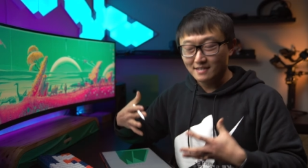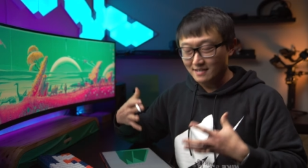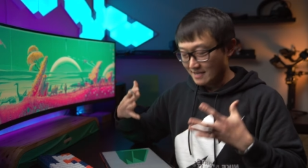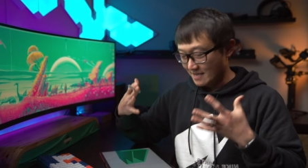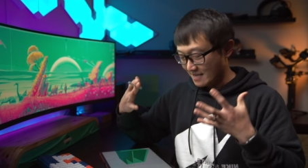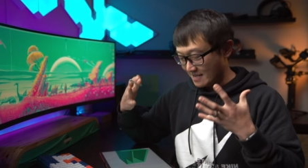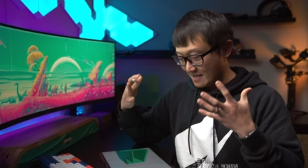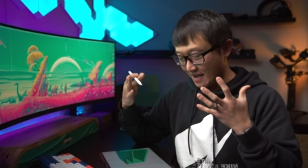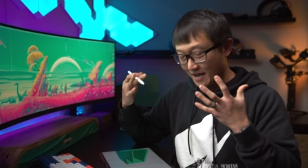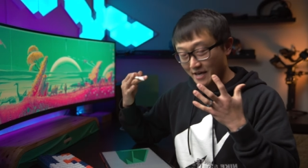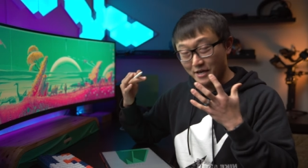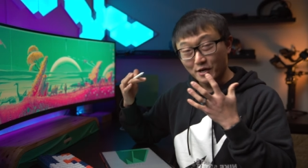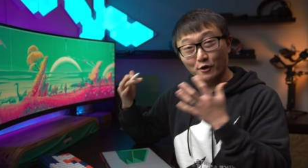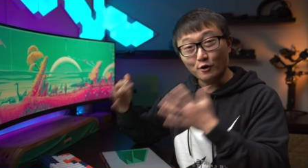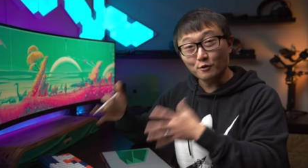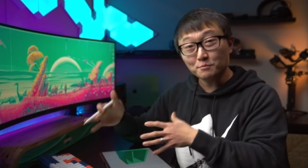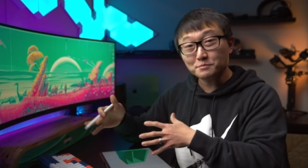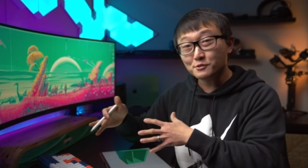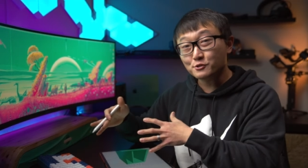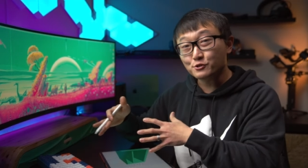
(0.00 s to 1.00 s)
And I
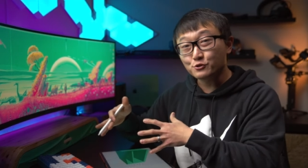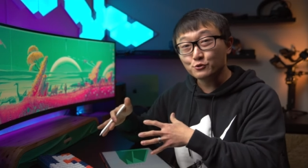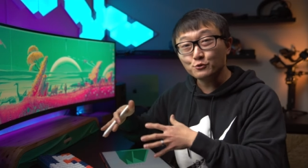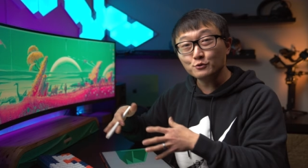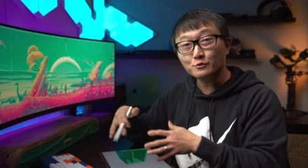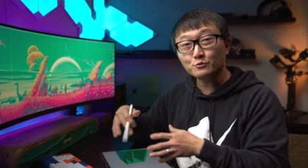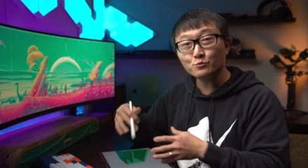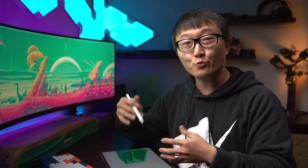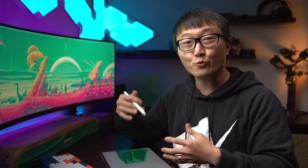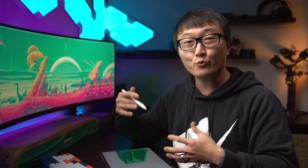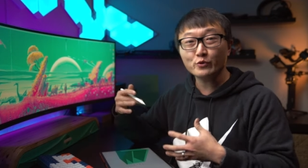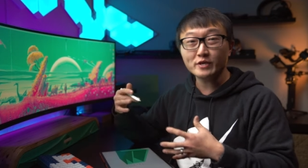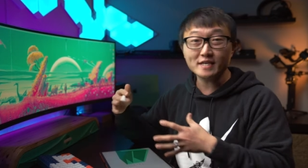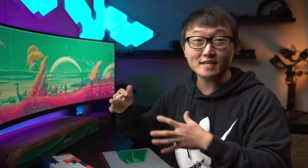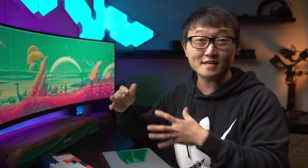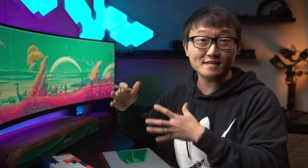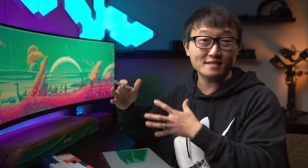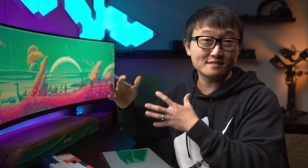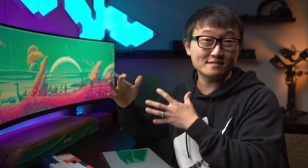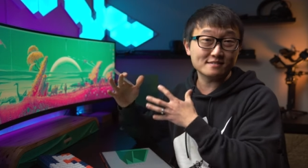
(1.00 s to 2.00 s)
hope soon we
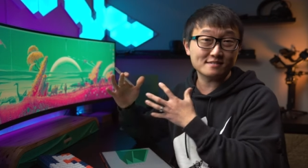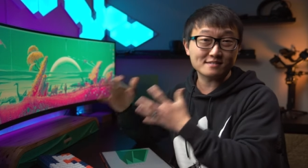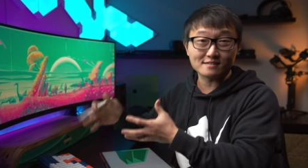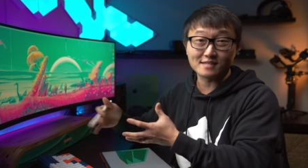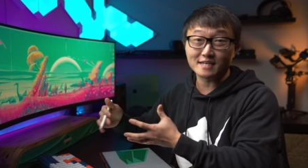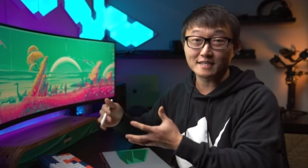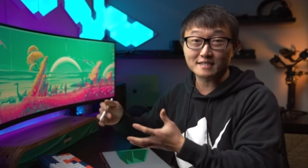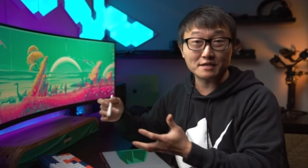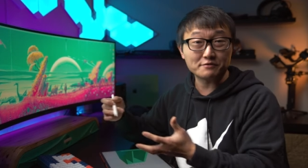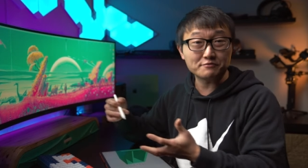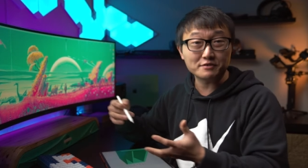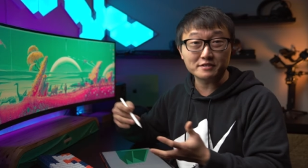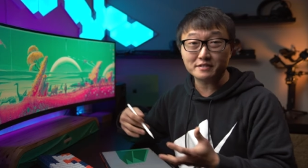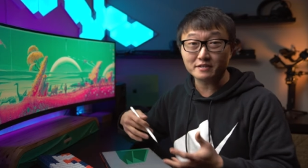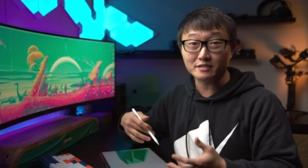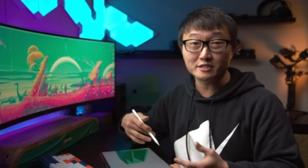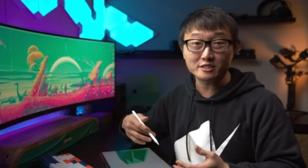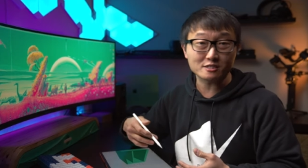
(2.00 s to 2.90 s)
can select everything